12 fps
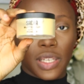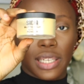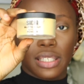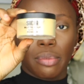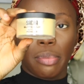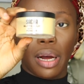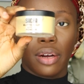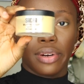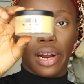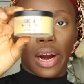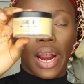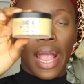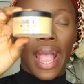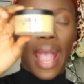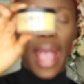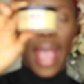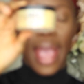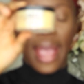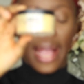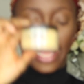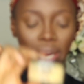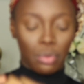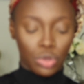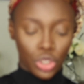setting powder,
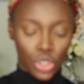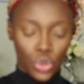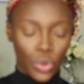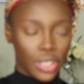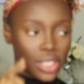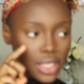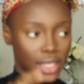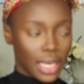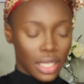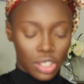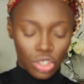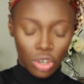and I'm just going to set